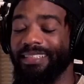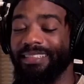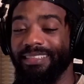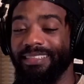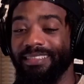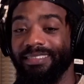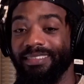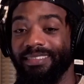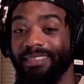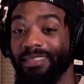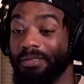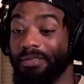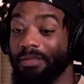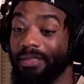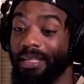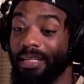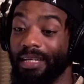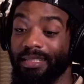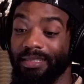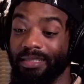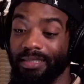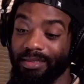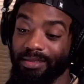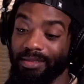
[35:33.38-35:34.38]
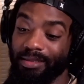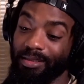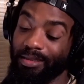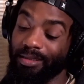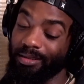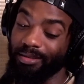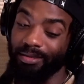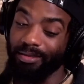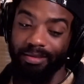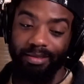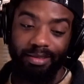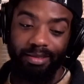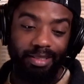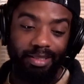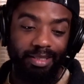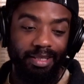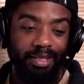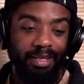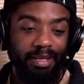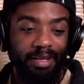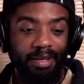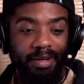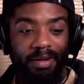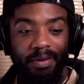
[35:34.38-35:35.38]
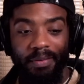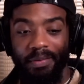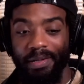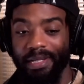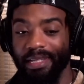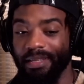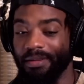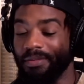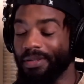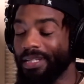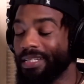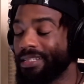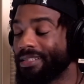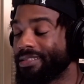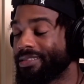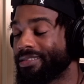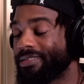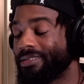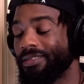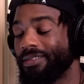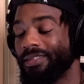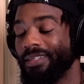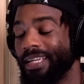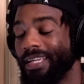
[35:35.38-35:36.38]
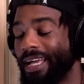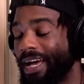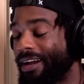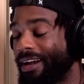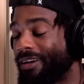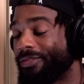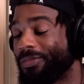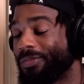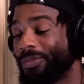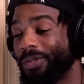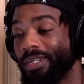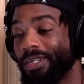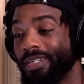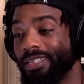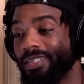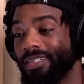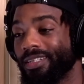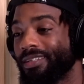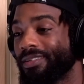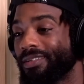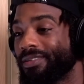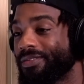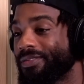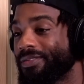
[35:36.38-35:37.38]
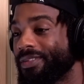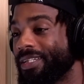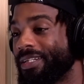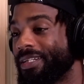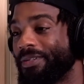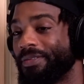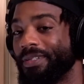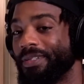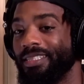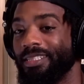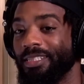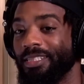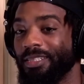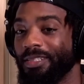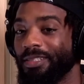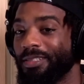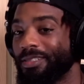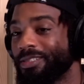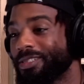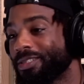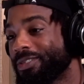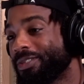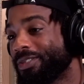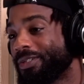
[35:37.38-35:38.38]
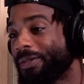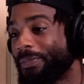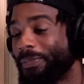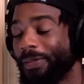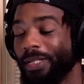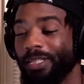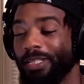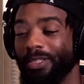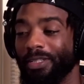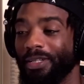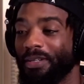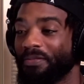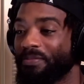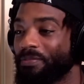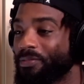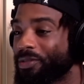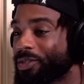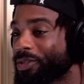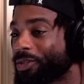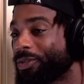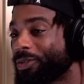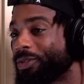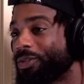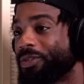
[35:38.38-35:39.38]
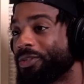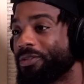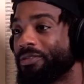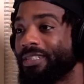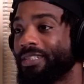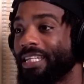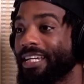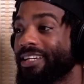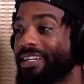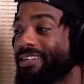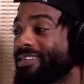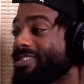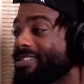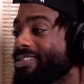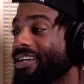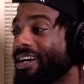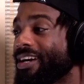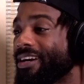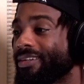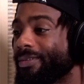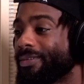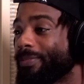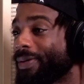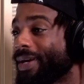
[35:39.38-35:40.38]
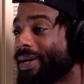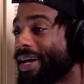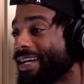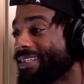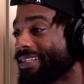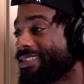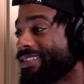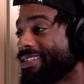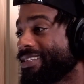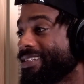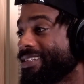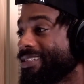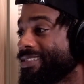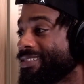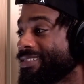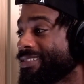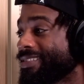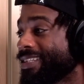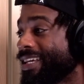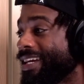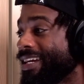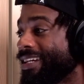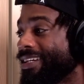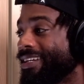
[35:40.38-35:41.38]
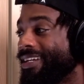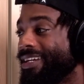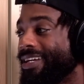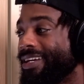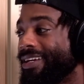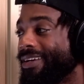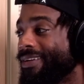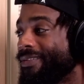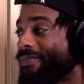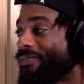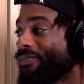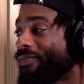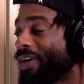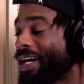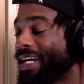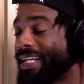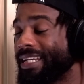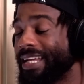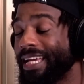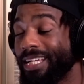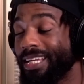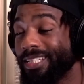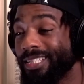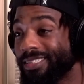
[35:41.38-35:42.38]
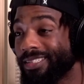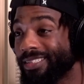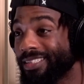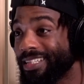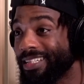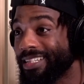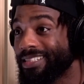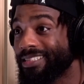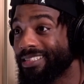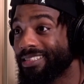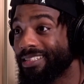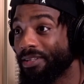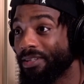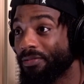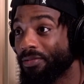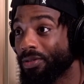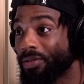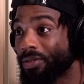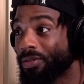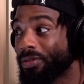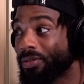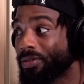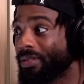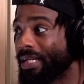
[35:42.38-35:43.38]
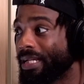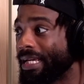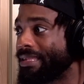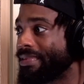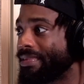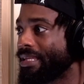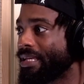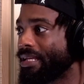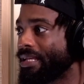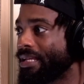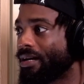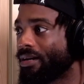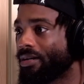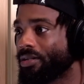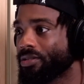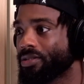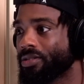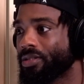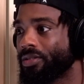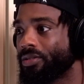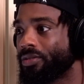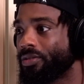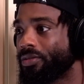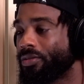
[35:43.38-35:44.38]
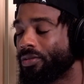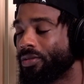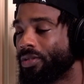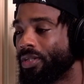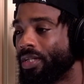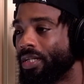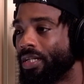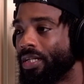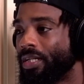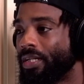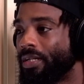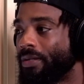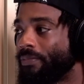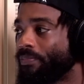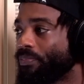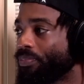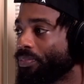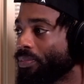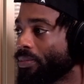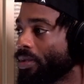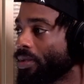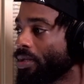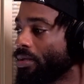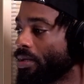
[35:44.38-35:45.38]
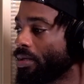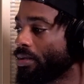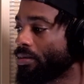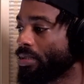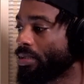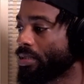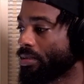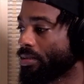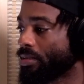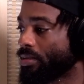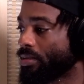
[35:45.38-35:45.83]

dude, we just got off work. You know, we took you to school, picked you up from school, take you to soccer practice. It's like financially it's difficult, and then also, you know, just